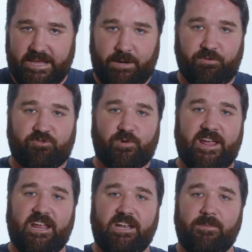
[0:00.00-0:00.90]
It was
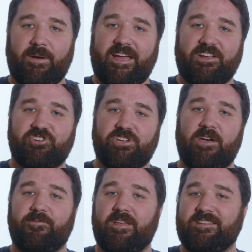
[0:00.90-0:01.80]
trained by
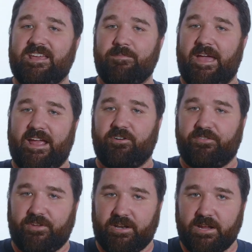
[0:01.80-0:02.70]
chef Tim
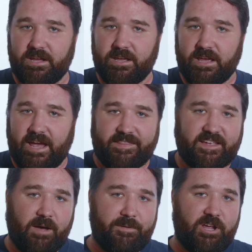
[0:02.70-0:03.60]
Anderson, and
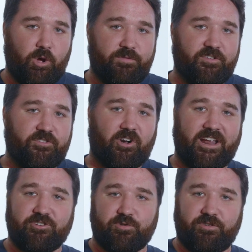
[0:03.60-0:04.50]
the company hopes to
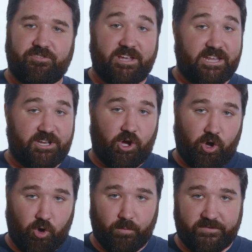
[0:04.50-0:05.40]
start introducing it into
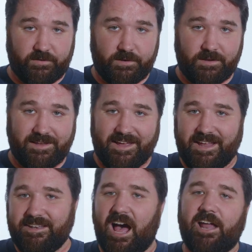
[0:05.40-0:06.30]
homes.
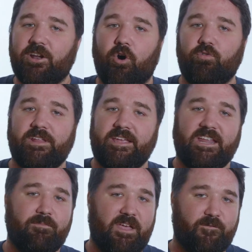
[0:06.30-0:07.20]
Not only
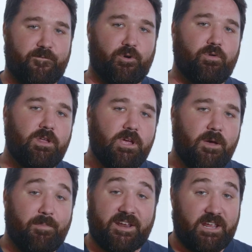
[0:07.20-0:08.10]
can it make food,
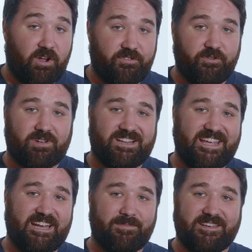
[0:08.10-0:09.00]
but it can also
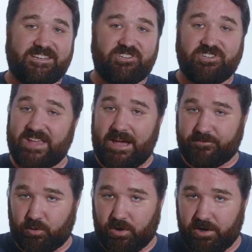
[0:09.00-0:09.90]
clean up the dishes
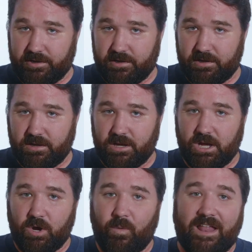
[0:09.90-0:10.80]
afterward.
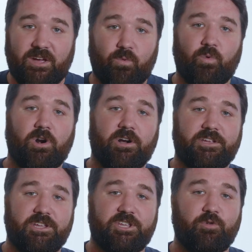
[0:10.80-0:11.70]
While at
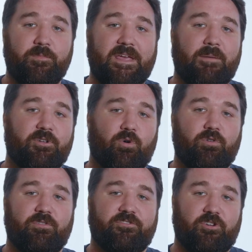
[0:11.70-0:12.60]
work, you would be able to
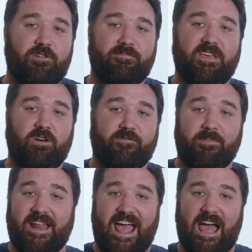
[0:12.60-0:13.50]
order a certain meal
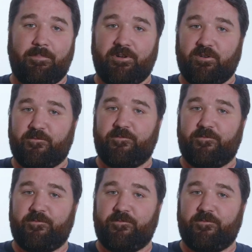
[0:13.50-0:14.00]
from an app on your